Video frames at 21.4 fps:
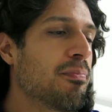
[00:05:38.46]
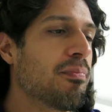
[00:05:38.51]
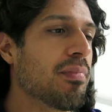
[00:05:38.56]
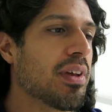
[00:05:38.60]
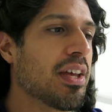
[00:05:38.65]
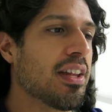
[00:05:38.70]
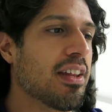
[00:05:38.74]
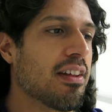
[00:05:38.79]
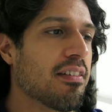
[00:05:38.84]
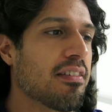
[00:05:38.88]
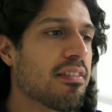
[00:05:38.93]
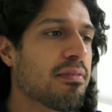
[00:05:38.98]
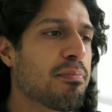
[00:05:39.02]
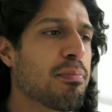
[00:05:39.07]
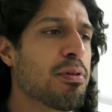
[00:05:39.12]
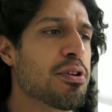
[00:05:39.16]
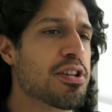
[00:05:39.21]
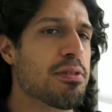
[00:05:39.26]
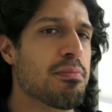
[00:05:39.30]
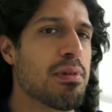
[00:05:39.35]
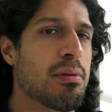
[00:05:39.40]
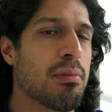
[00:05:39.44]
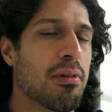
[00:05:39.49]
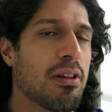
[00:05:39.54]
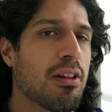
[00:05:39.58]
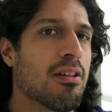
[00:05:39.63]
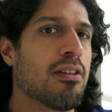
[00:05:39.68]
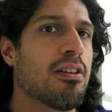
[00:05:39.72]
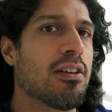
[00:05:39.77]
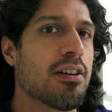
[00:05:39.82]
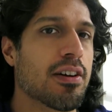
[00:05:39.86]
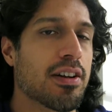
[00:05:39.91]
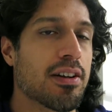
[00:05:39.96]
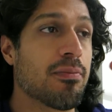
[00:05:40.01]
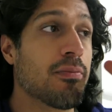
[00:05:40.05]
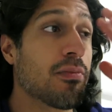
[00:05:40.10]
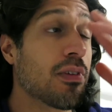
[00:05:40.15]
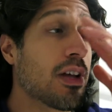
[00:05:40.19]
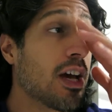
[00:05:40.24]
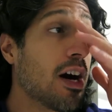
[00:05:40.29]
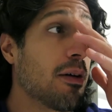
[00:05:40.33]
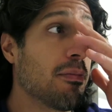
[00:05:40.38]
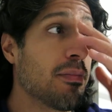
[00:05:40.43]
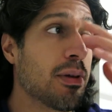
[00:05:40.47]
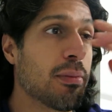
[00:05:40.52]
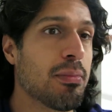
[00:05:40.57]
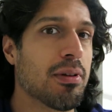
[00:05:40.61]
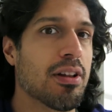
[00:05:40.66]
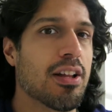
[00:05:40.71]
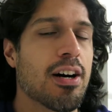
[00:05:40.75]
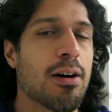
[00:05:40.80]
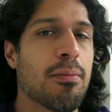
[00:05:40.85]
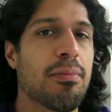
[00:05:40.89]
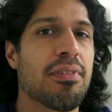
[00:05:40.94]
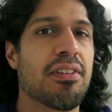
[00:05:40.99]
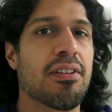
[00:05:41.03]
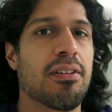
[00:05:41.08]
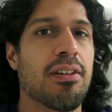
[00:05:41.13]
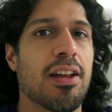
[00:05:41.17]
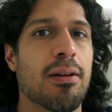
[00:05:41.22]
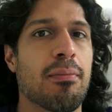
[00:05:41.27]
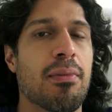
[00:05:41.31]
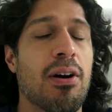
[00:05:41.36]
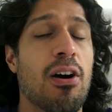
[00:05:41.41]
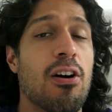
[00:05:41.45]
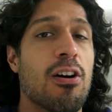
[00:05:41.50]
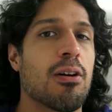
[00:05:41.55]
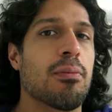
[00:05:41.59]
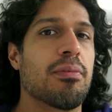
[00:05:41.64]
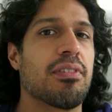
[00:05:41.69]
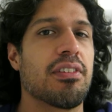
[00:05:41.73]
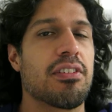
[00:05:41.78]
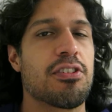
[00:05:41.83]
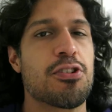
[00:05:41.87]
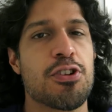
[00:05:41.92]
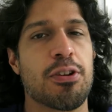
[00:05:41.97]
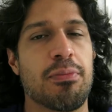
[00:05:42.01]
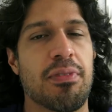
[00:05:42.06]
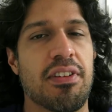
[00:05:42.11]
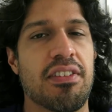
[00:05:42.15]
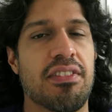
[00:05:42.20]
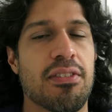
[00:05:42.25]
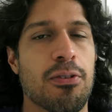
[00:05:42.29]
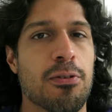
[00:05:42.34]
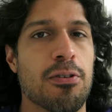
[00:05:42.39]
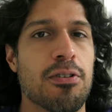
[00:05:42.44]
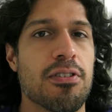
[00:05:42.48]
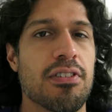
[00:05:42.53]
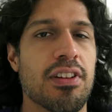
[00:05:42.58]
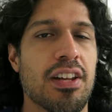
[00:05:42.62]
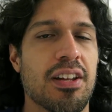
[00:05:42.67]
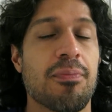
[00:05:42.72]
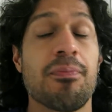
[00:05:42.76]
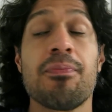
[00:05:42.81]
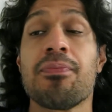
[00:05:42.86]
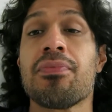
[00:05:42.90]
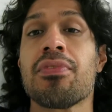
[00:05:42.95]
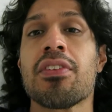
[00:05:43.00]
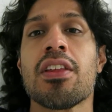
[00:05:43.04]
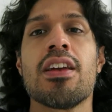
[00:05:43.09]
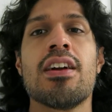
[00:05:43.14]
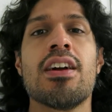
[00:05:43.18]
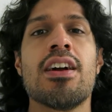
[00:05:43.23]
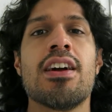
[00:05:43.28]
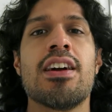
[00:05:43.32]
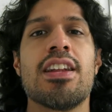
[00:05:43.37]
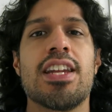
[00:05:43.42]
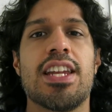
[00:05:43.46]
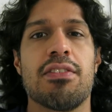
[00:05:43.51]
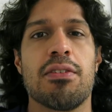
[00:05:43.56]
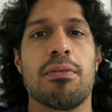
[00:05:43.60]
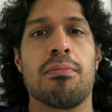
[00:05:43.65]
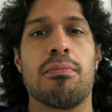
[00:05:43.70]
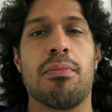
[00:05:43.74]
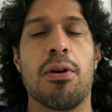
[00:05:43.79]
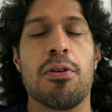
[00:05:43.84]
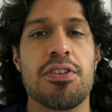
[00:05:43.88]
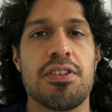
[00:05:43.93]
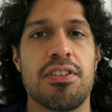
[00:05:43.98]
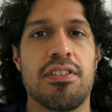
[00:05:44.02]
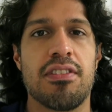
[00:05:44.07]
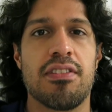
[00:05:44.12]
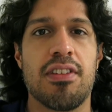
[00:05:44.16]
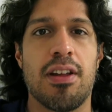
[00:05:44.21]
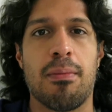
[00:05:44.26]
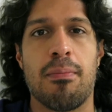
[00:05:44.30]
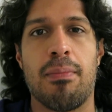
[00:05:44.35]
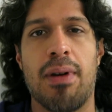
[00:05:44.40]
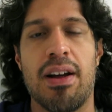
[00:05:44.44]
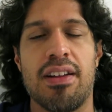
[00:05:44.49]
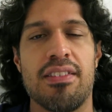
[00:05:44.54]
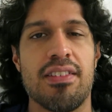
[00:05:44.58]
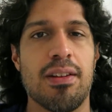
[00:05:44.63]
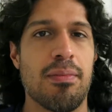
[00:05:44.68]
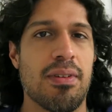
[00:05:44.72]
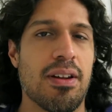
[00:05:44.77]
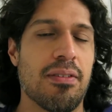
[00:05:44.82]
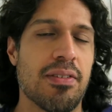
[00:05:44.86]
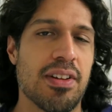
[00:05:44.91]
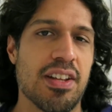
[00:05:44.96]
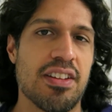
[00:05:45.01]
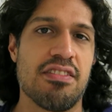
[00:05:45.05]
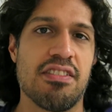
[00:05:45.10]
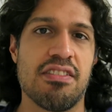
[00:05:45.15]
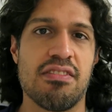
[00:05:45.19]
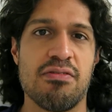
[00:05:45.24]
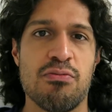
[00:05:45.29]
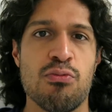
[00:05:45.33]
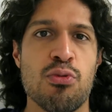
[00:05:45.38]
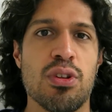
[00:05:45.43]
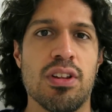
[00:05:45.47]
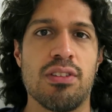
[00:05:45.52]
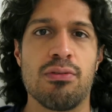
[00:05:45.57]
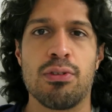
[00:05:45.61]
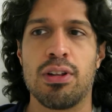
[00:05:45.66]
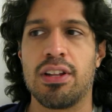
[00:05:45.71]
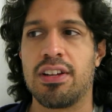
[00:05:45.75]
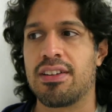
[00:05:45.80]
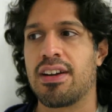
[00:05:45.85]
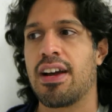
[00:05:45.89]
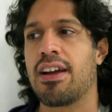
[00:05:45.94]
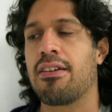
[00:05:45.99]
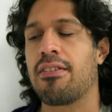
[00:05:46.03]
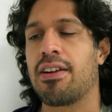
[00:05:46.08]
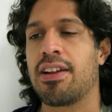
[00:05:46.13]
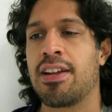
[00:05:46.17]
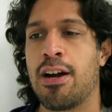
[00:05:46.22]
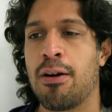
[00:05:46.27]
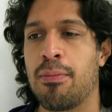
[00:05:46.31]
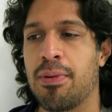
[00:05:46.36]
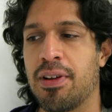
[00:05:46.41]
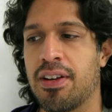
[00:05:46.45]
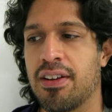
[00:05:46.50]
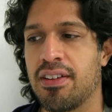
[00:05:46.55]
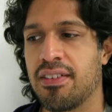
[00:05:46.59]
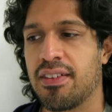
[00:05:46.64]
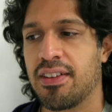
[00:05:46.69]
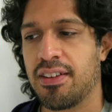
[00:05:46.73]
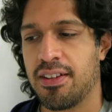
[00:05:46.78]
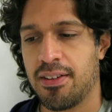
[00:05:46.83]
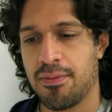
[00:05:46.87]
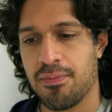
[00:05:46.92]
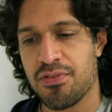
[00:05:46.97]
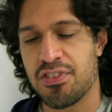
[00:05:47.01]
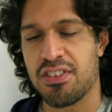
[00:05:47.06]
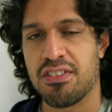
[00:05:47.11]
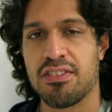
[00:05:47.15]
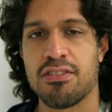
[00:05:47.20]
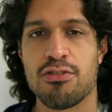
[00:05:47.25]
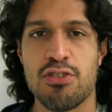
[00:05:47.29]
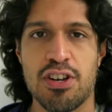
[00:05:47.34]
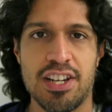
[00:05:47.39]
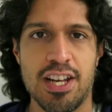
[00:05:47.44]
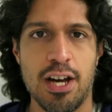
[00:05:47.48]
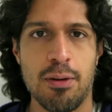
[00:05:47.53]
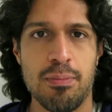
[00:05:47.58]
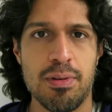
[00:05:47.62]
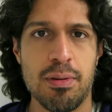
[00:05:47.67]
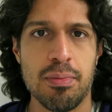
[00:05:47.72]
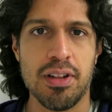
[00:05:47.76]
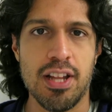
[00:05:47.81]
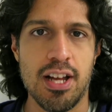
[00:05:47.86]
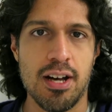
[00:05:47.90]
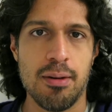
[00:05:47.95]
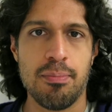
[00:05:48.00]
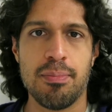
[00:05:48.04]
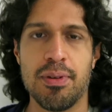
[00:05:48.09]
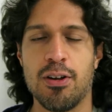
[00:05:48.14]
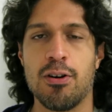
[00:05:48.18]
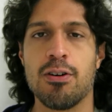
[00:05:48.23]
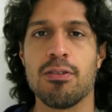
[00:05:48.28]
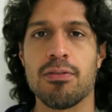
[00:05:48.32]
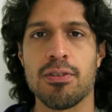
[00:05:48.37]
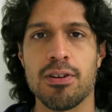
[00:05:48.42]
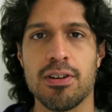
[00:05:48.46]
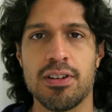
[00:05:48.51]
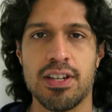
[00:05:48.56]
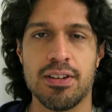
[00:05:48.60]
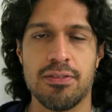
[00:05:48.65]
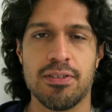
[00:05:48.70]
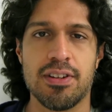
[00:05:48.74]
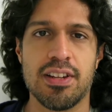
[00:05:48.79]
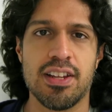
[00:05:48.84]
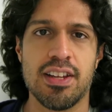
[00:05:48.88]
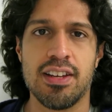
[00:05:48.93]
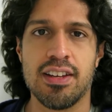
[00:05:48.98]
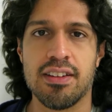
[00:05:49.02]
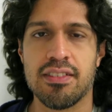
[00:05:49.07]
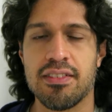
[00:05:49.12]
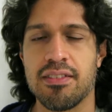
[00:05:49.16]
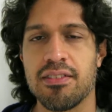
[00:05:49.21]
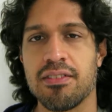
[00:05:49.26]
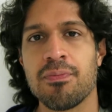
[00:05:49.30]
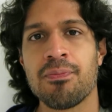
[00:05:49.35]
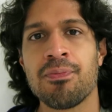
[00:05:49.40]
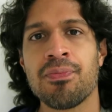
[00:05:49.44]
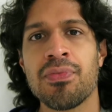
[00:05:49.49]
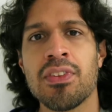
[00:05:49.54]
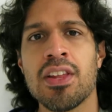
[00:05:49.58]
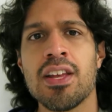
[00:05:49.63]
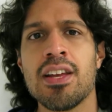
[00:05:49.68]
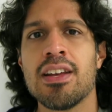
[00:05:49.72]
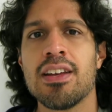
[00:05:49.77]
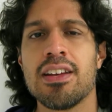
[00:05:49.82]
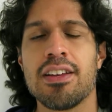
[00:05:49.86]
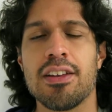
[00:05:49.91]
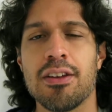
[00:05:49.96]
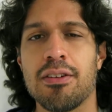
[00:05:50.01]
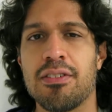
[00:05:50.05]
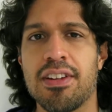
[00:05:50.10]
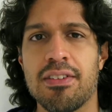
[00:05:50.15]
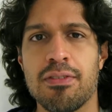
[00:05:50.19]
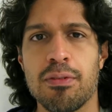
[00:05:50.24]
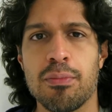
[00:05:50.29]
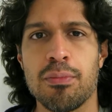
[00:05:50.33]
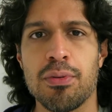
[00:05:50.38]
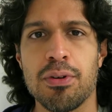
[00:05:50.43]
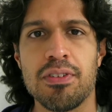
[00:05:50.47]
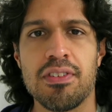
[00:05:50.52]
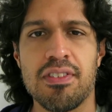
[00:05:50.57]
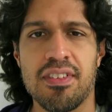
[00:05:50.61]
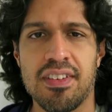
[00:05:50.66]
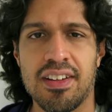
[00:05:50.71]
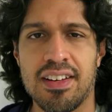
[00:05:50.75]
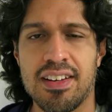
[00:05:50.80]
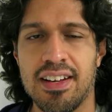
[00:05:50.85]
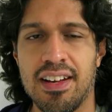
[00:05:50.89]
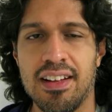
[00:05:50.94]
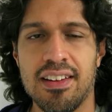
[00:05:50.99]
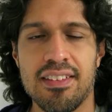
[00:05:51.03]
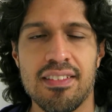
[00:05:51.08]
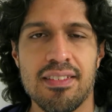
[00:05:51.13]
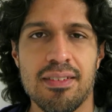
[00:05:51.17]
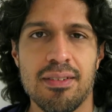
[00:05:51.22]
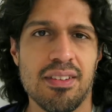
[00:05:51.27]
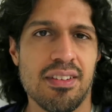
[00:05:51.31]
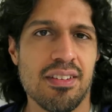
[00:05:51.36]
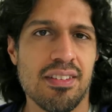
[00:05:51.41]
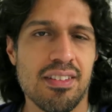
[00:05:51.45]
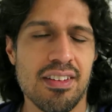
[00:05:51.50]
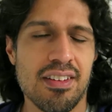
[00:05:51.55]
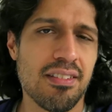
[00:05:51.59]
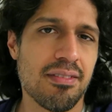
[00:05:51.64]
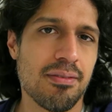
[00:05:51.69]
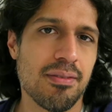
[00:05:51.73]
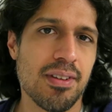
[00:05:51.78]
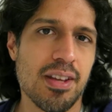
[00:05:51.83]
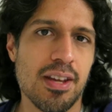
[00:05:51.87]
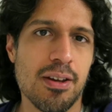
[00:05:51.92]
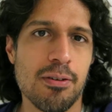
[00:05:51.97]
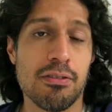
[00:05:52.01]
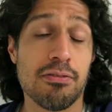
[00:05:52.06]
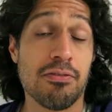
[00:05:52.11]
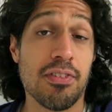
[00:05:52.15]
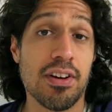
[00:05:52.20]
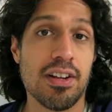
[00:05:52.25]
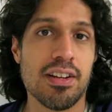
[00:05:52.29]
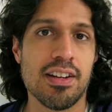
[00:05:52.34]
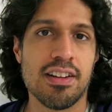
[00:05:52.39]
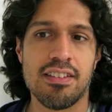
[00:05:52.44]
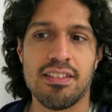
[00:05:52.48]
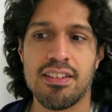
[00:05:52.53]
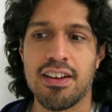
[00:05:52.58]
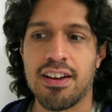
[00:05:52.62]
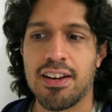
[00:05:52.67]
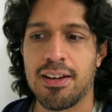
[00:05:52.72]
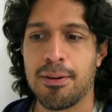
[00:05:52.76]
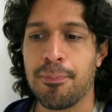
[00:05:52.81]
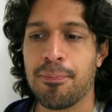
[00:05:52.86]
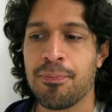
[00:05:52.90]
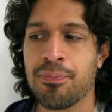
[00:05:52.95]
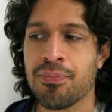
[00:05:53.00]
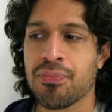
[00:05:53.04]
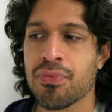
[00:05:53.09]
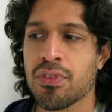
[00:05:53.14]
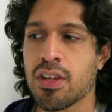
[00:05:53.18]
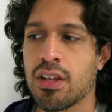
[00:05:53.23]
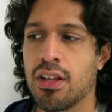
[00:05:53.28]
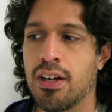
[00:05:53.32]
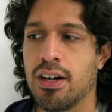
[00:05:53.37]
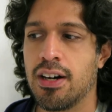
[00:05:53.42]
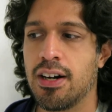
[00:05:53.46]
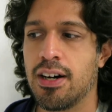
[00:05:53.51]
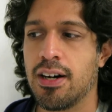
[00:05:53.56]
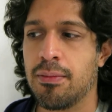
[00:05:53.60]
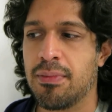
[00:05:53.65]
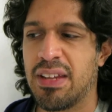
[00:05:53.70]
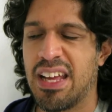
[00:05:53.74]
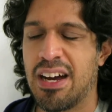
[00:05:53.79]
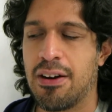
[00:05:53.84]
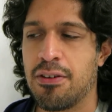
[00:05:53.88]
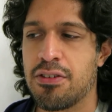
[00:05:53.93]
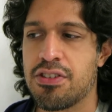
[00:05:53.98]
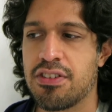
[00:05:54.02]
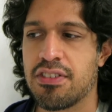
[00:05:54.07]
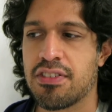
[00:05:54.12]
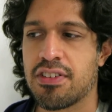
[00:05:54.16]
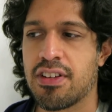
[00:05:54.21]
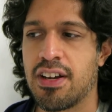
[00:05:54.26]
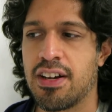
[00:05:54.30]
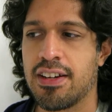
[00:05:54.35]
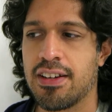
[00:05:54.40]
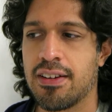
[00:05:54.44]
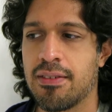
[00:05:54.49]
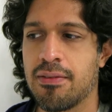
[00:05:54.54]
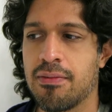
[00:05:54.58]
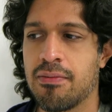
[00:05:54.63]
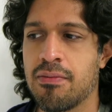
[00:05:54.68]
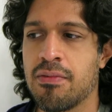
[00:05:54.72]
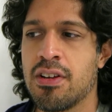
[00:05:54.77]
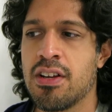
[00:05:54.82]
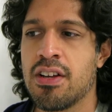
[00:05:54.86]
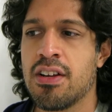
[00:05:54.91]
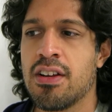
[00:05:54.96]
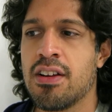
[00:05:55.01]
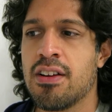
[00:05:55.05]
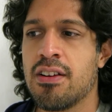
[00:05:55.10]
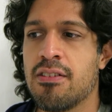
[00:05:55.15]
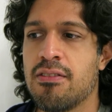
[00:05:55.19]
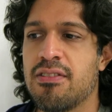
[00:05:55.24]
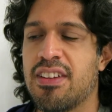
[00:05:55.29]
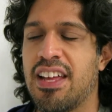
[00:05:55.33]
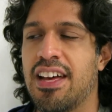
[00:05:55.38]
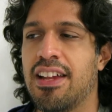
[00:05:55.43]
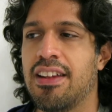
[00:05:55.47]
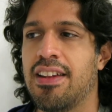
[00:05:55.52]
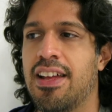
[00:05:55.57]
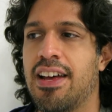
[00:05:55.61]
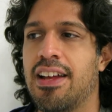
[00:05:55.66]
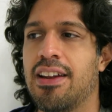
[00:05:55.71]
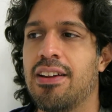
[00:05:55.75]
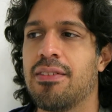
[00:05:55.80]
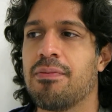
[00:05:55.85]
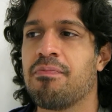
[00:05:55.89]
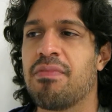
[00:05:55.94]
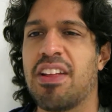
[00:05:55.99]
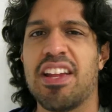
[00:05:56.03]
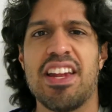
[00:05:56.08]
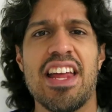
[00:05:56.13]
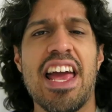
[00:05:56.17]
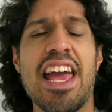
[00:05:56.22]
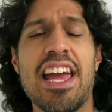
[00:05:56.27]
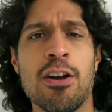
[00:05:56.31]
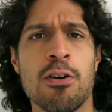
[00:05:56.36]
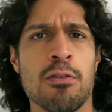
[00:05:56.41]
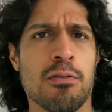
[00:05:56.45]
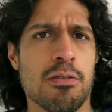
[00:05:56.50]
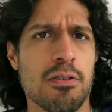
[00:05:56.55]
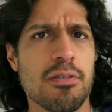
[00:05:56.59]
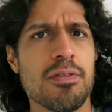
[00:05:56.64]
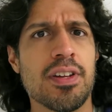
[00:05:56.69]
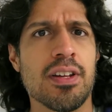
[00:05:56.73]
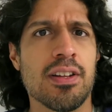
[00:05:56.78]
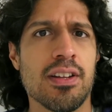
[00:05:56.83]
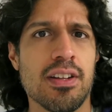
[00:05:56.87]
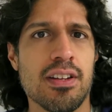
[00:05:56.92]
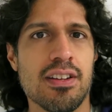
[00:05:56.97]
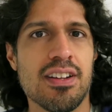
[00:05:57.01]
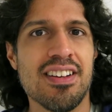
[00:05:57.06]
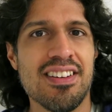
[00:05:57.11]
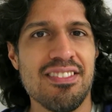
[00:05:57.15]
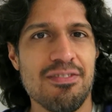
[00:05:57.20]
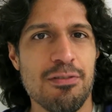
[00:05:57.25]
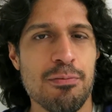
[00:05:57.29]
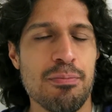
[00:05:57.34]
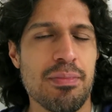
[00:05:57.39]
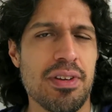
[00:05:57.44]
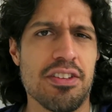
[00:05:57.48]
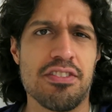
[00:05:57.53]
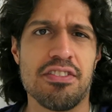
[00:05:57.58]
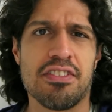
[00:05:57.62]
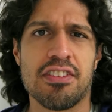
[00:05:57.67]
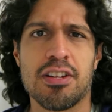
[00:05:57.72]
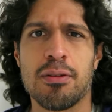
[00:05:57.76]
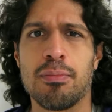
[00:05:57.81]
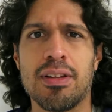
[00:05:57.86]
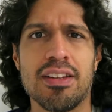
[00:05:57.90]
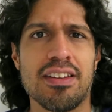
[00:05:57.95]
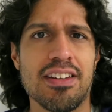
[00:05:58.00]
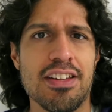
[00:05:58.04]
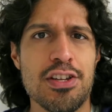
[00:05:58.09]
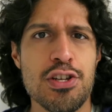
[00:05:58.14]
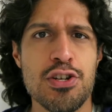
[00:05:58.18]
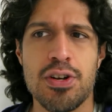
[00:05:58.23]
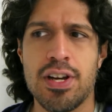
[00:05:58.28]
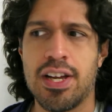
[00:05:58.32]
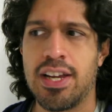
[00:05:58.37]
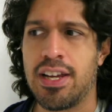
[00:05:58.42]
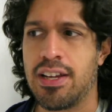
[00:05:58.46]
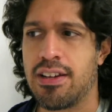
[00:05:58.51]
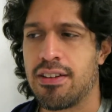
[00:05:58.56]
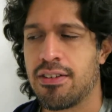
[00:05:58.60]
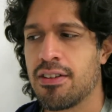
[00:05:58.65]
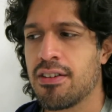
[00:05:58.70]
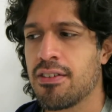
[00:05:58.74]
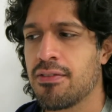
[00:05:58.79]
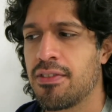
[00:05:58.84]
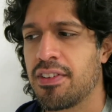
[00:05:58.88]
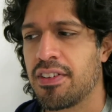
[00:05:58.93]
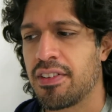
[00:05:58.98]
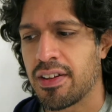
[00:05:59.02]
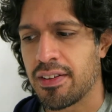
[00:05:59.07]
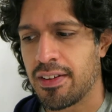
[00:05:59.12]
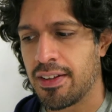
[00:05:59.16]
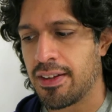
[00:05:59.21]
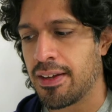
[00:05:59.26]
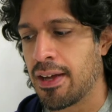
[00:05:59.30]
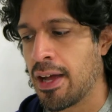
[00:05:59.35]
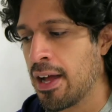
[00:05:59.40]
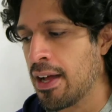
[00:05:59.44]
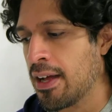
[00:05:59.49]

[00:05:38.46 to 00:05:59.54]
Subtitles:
and I was pushing people along and helping people up. So like my arms extremely sore, like different motions, like bicep and everything, just really really tight right now because just trying to help people up and over and different things, and different bruises and cuts. And it was fun at the time. Now it's just kind of that hangover feeling from being just completely drained physically.